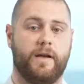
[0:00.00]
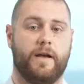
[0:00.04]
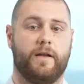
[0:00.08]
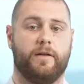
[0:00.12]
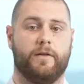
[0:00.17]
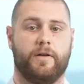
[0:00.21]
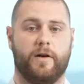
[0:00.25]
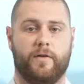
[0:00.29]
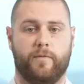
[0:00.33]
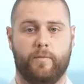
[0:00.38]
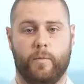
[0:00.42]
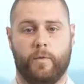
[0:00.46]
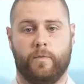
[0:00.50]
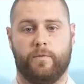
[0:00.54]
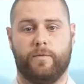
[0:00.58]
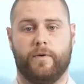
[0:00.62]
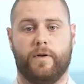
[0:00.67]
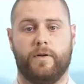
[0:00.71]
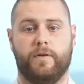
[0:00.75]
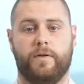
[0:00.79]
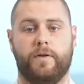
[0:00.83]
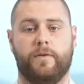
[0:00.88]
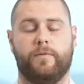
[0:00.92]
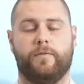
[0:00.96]
and government
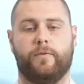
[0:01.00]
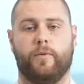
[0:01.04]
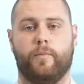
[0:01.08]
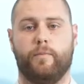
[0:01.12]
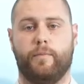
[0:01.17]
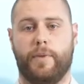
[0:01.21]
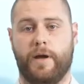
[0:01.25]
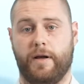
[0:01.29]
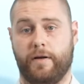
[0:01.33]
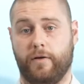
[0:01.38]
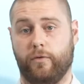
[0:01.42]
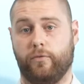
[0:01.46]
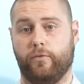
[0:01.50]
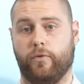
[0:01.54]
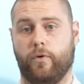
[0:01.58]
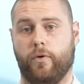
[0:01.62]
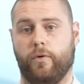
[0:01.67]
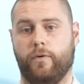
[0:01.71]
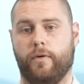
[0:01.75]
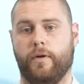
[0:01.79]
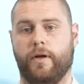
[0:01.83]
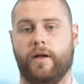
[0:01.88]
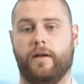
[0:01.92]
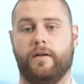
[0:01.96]
funded from
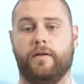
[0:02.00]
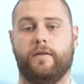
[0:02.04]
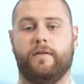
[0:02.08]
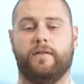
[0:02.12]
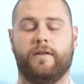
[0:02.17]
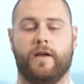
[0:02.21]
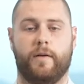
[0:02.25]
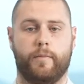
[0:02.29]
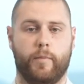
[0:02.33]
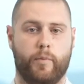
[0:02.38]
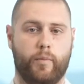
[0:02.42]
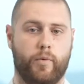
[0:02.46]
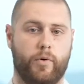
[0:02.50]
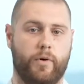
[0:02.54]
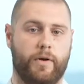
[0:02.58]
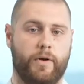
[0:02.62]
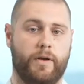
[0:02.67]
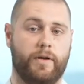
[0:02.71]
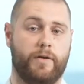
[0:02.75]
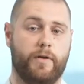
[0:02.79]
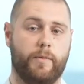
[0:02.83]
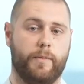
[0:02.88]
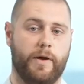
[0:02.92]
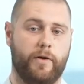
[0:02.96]
Betatron and Cyberport
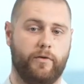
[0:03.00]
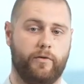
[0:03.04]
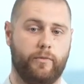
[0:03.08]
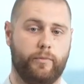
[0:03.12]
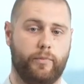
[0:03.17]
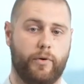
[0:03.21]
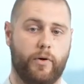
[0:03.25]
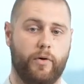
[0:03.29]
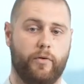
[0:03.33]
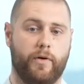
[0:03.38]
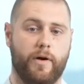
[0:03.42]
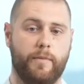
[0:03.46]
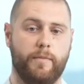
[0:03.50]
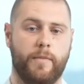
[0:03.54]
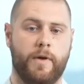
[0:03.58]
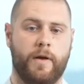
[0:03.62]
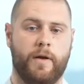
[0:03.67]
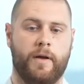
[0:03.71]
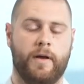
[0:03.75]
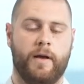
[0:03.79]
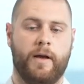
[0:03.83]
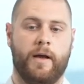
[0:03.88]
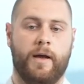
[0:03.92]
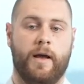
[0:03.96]
Incubation Program,
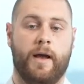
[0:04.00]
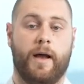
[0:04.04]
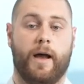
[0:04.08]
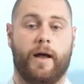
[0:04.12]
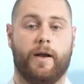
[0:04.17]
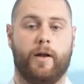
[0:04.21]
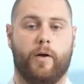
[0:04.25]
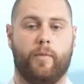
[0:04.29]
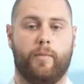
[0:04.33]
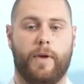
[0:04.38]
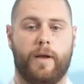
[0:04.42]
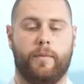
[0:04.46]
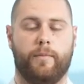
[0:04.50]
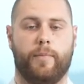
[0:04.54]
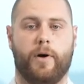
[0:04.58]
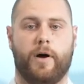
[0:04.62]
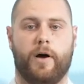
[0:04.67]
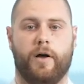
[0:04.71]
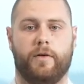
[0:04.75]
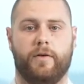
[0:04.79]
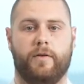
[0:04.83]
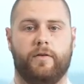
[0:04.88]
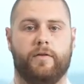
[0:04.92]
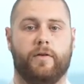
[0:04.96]
and our main
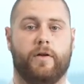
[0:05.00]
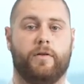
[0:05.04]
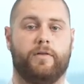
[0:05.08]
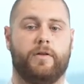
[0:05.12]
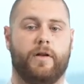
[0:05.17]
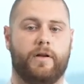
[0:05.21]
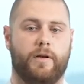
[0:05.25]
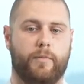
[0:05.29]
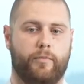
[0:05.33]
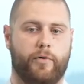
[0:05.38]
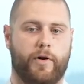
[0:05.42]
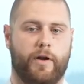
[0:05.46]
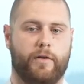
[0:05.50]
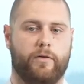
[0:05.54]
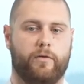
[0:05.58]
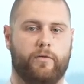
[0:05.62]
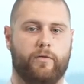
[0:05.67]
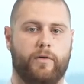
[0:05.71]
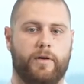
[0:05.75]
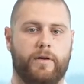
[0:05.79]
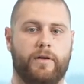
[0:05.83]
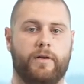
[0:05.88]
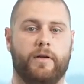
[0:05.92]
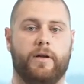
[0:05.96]
partners are Dun &
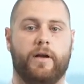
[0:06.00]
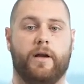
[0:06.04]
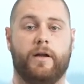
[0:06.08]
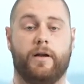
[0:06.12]
Bradstreet and